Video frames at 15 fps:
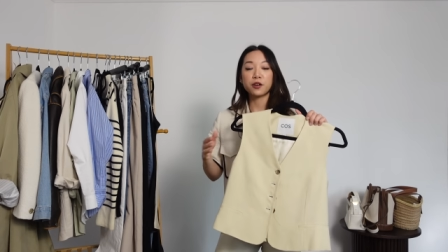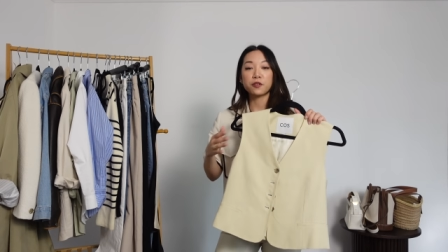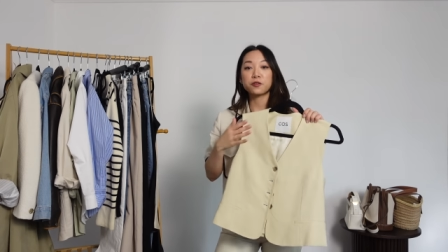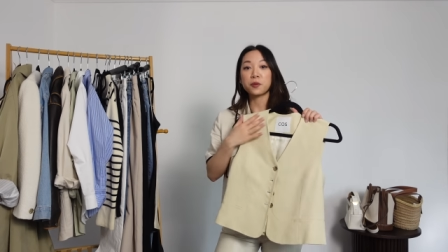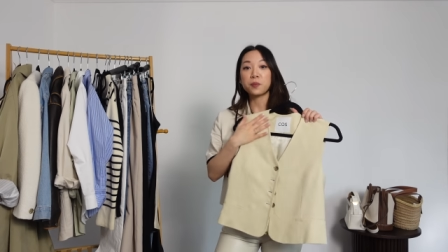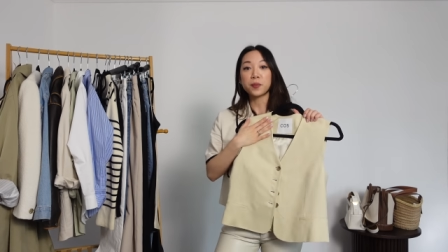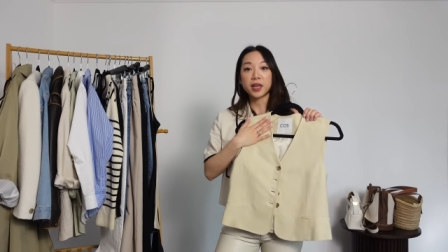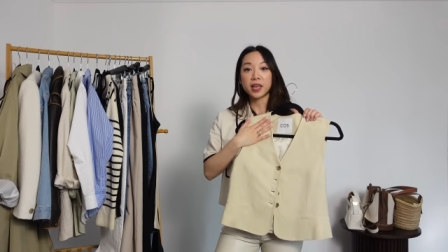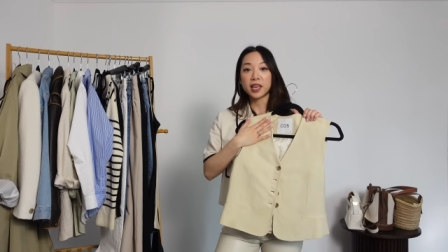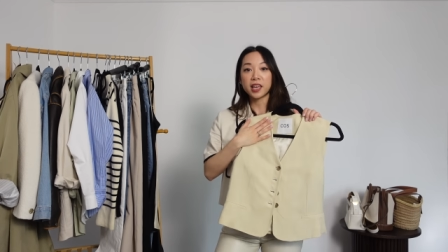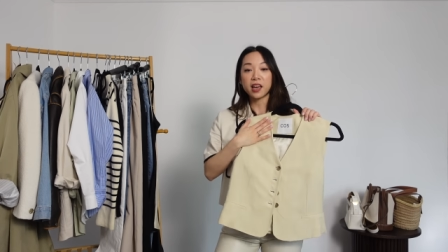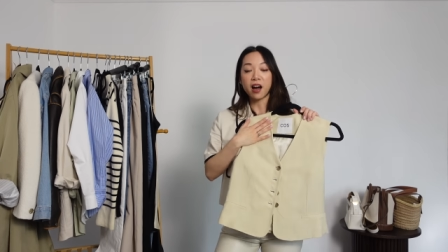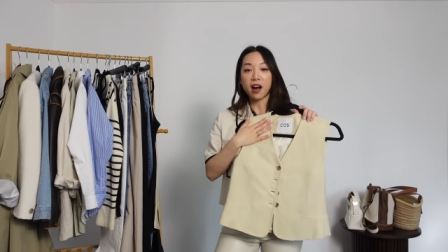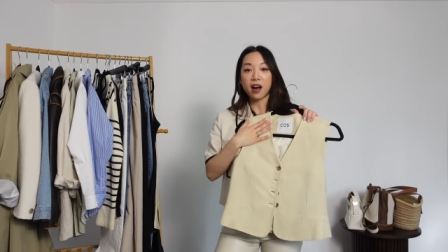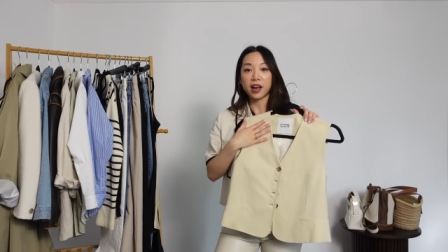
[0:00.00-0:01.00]
For
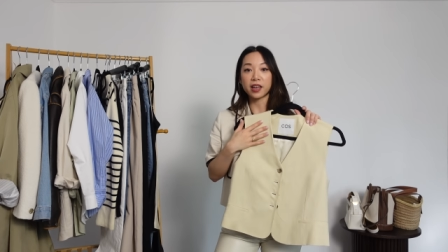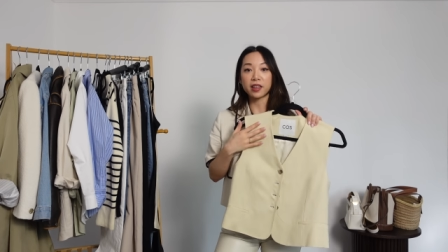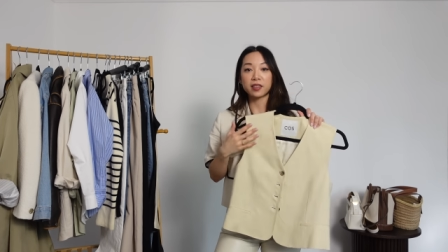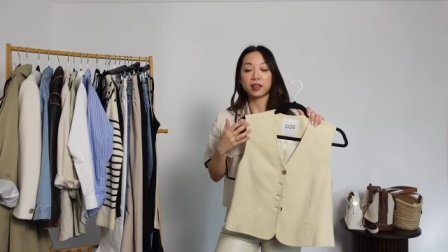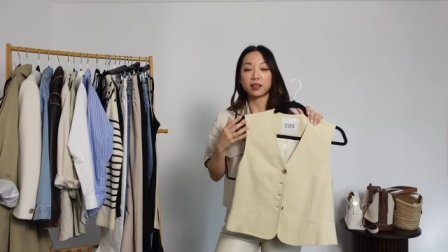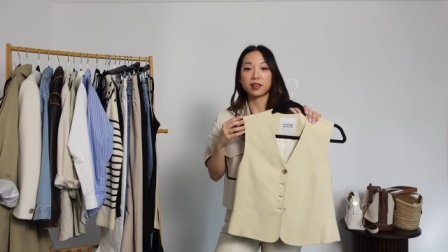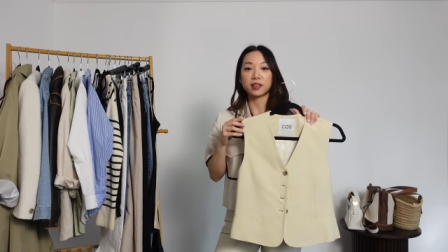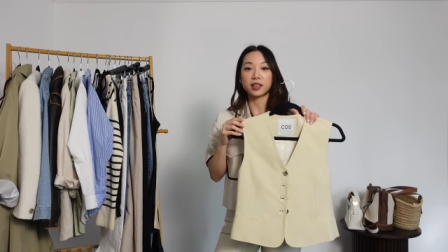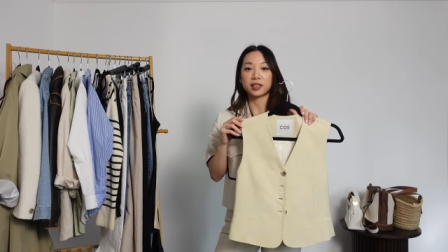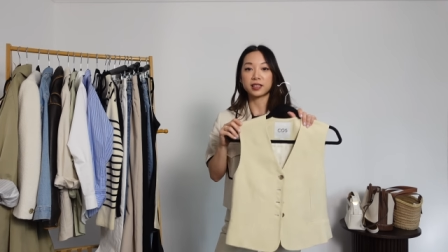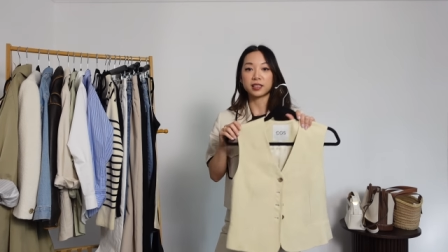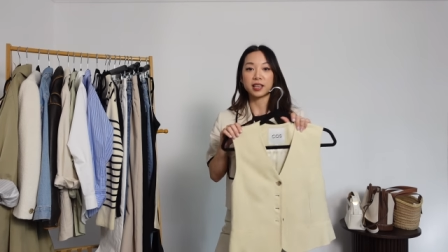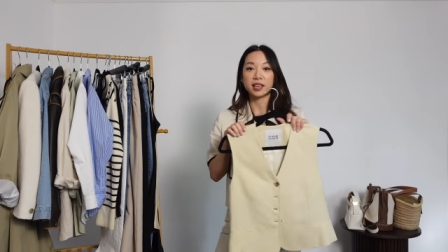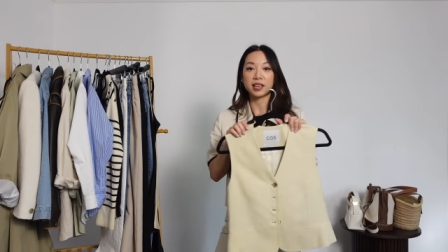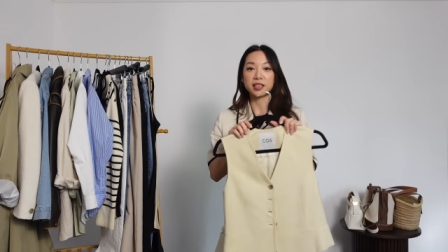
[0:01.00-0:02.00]
me, I think that
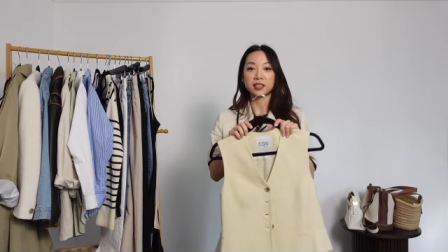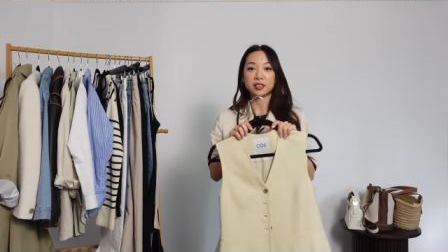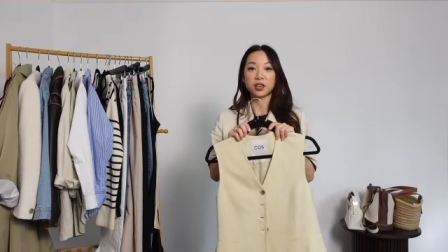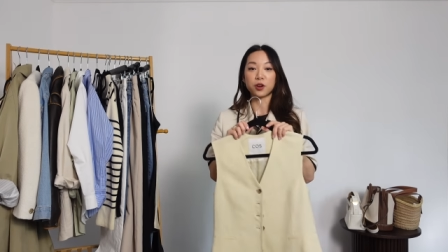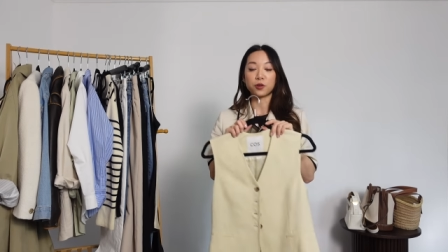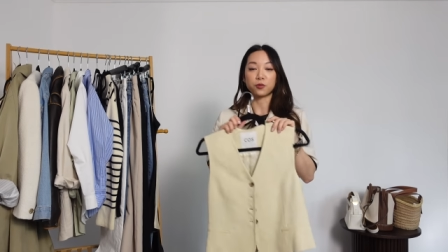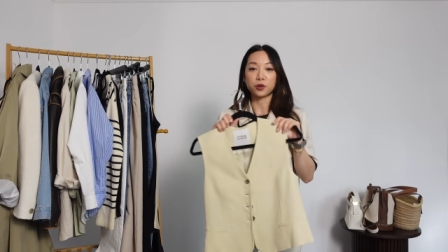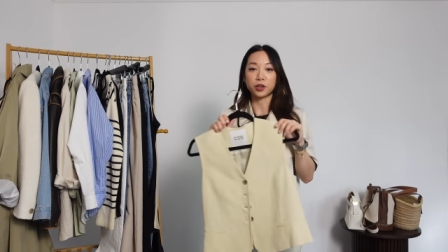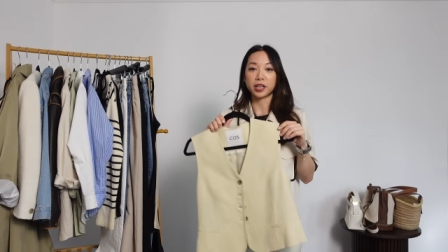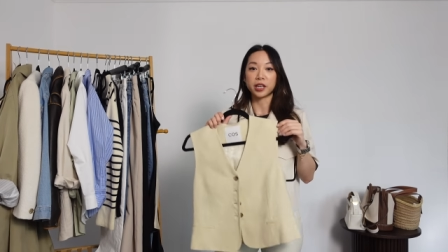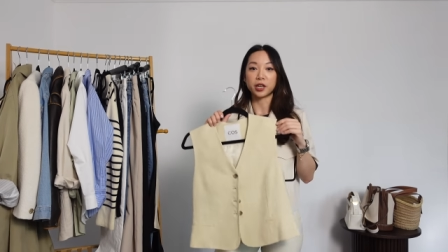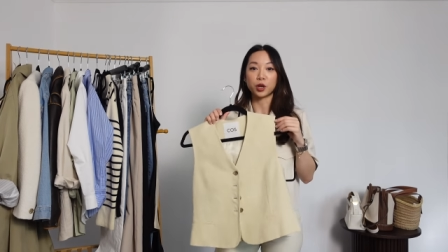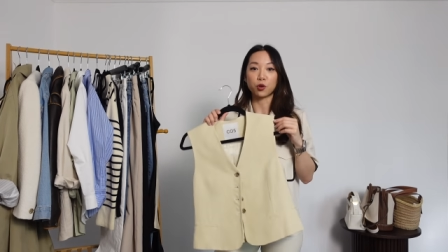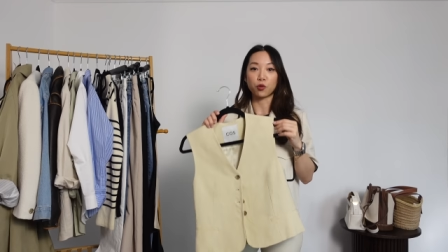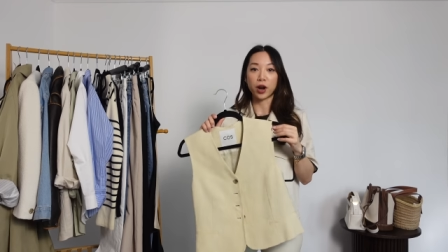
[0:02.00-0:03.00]
this is a
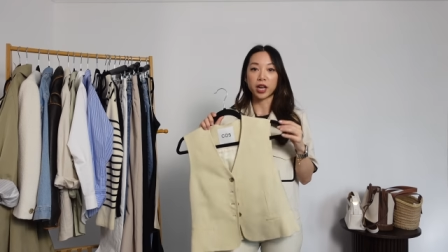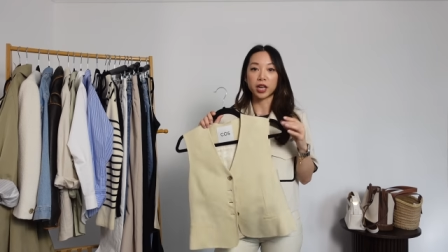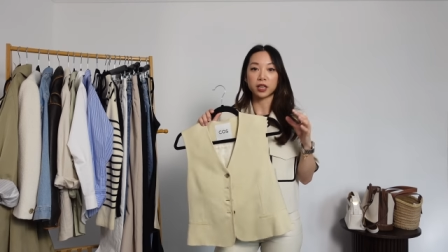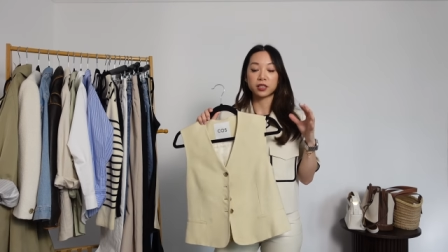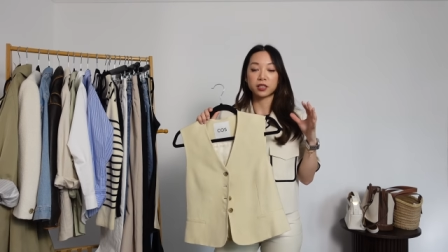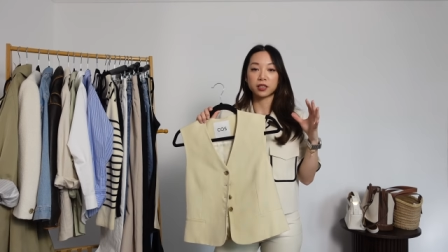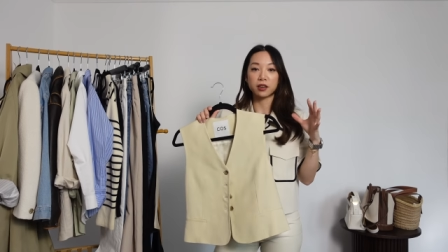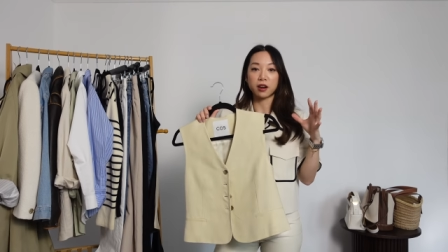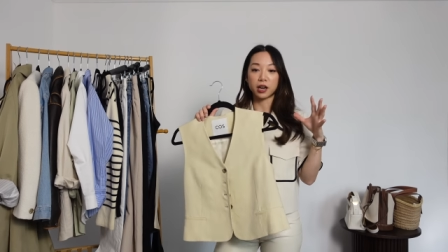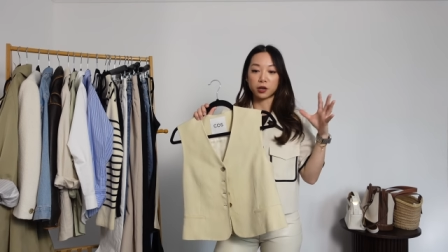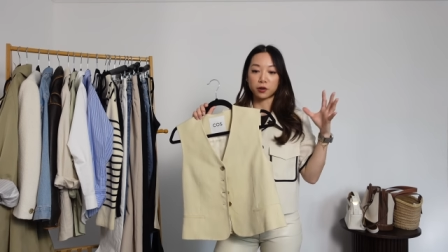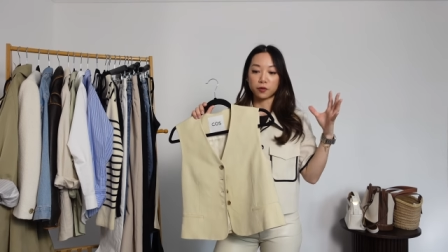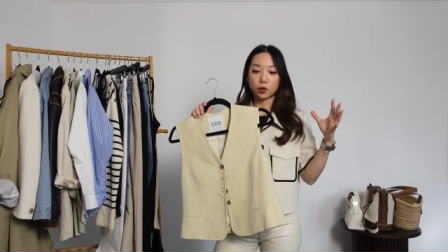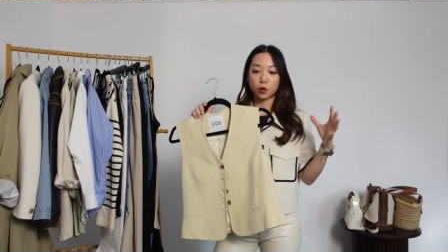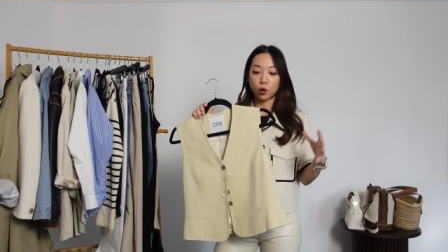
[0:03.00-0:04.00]
really great kind
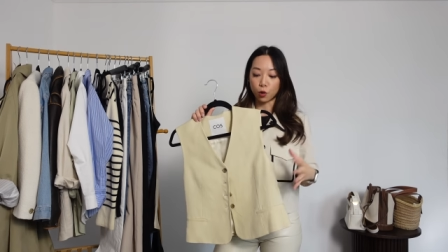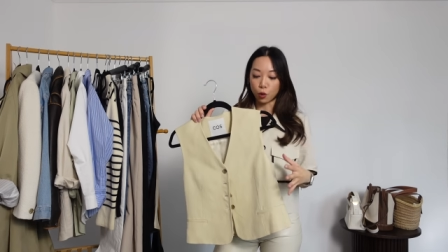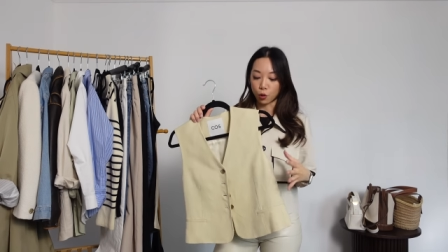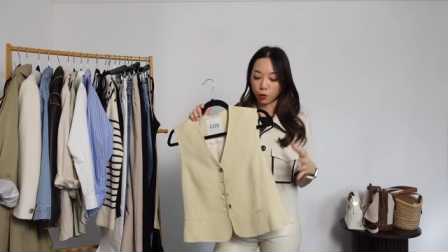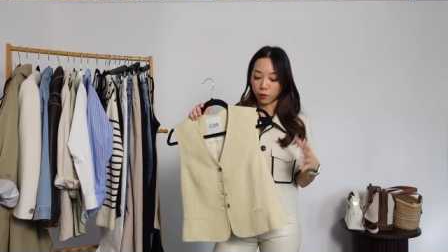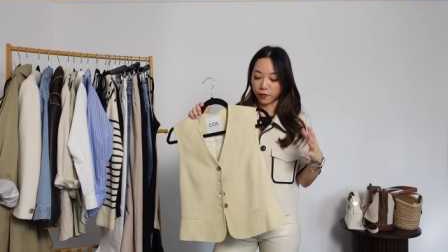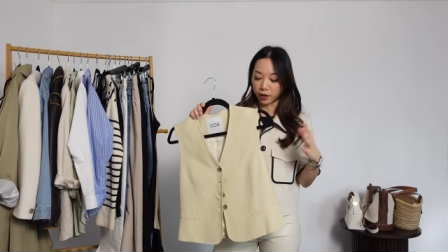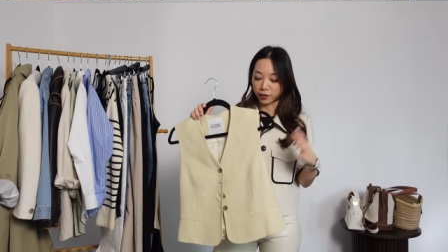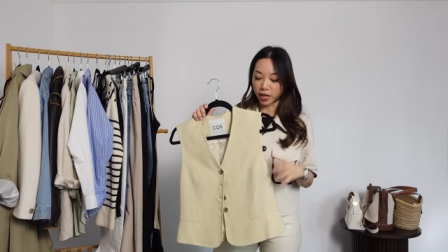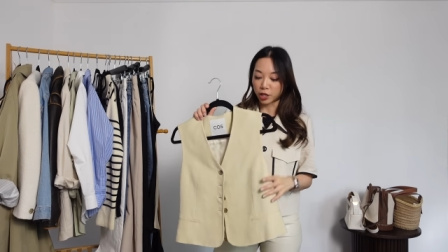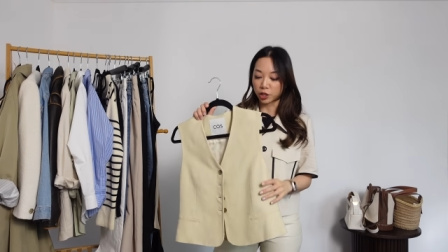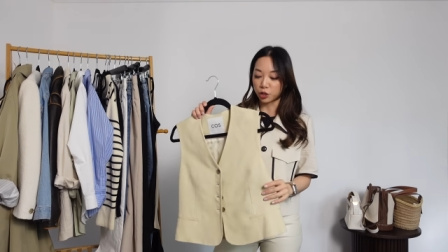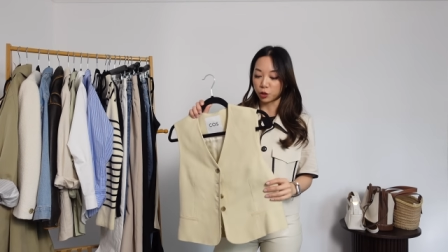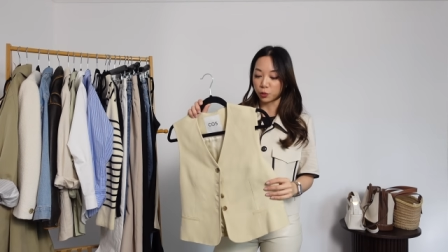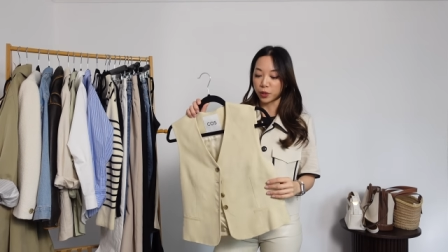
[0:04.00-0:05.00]
of core
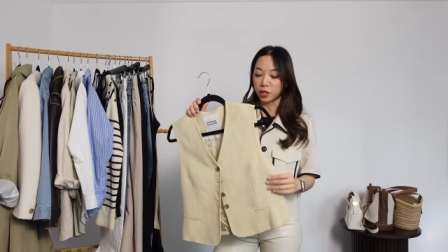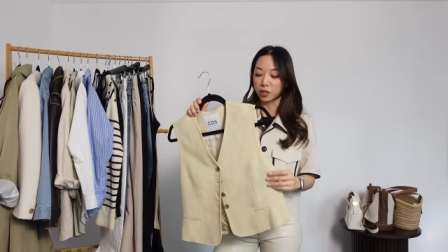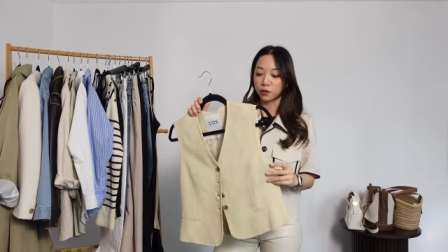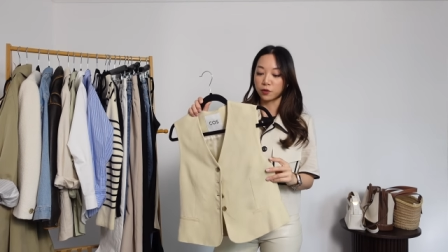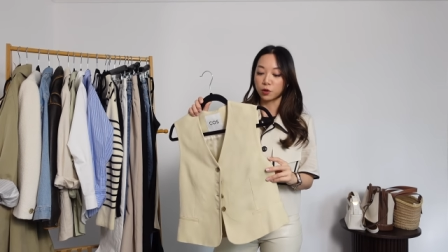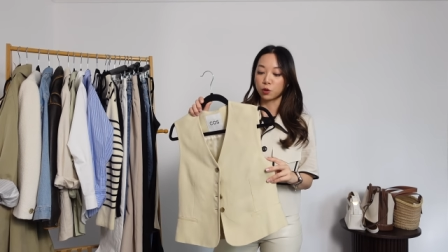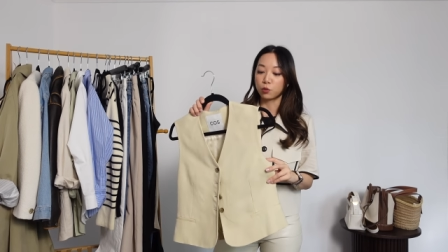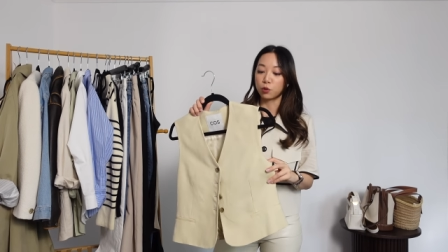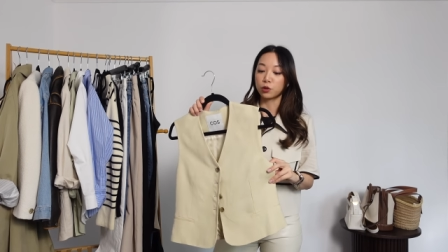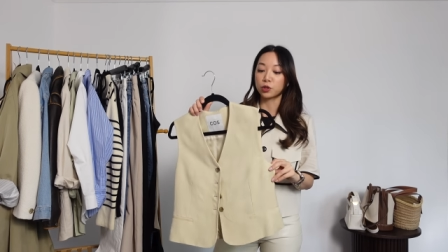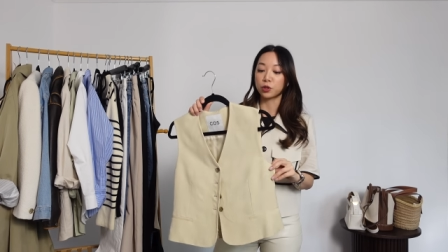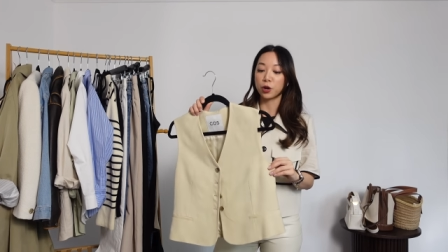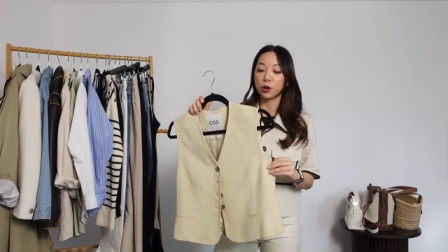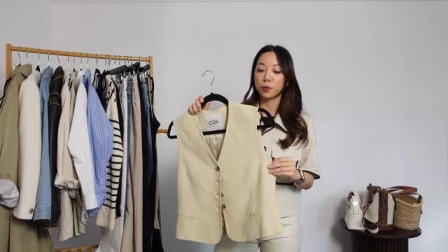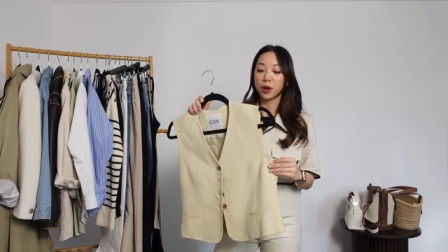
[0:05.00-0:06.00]
foundational piece for your
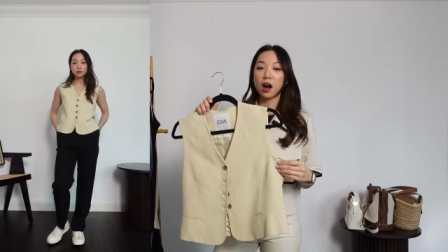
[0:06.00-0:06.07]
wardrobe.